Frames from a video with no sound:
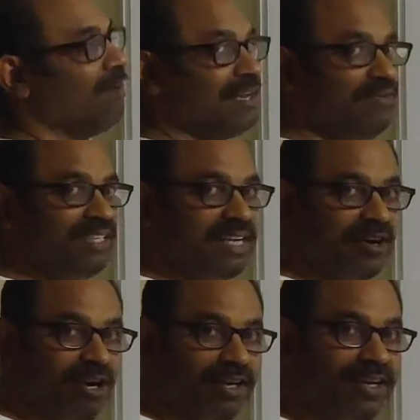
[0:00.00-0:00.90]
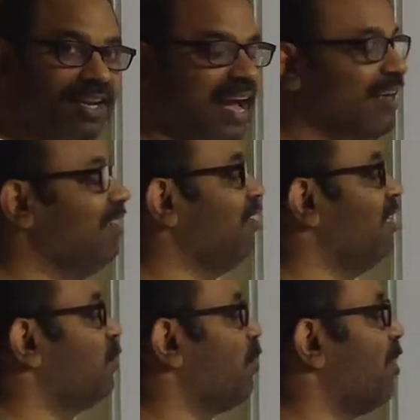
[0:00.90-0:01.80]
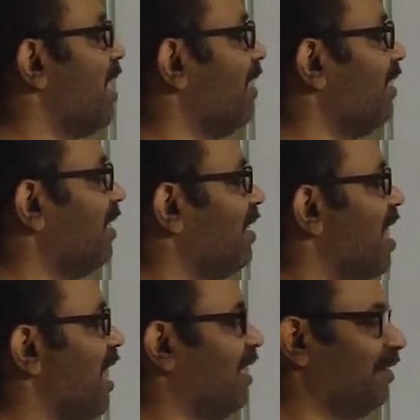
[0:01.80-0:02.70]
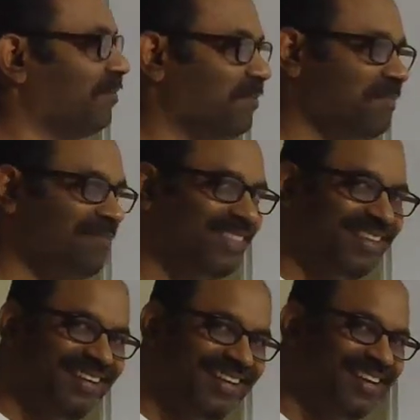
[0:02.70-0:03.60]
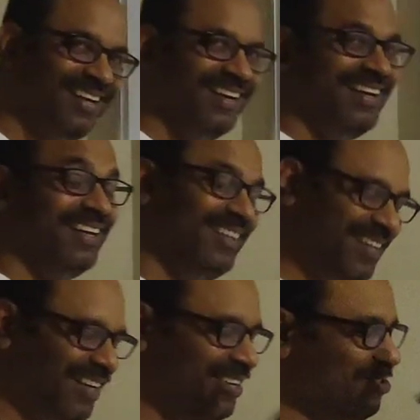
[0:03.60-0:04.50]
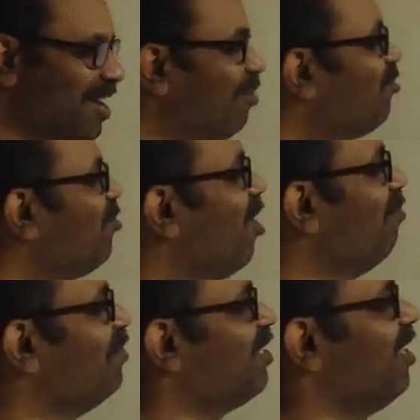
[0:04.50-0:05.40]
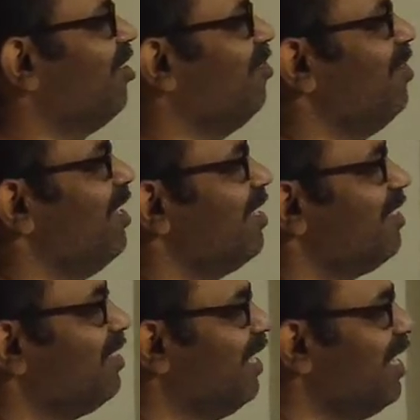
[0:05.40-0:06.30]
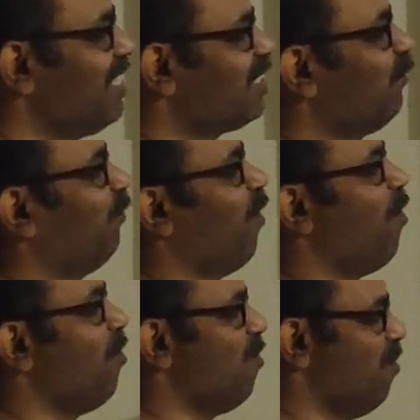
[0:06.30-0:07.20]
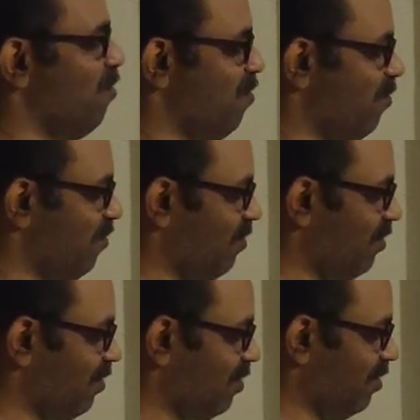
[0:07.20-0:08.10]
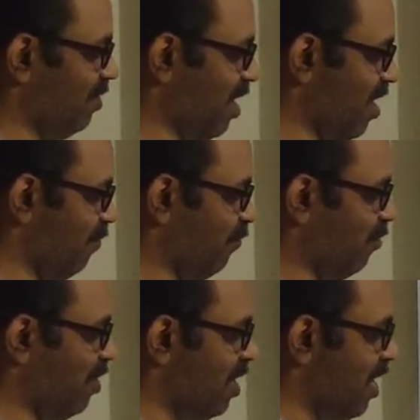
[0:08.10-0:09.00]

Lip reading: one which are not underlined, its product 9. Here you have to observe this 4. Therefore,